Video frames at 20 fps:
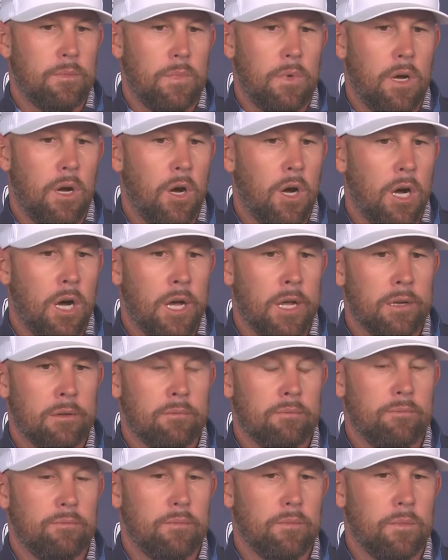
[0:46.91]
on
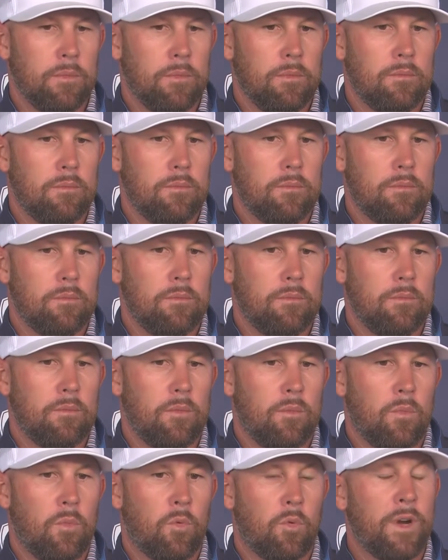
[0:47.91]

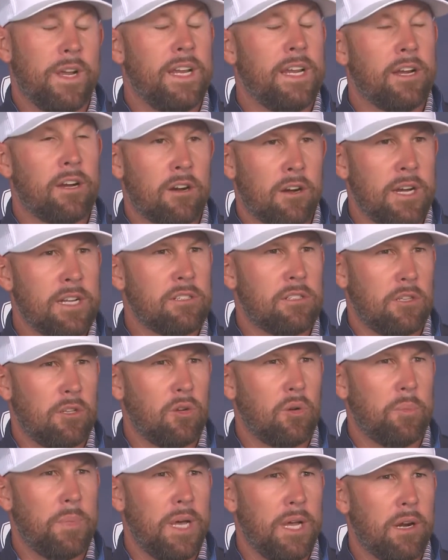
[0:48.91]
reading greens a
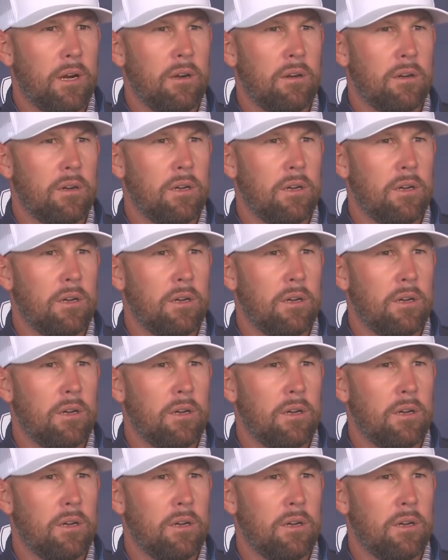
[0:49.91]
little better.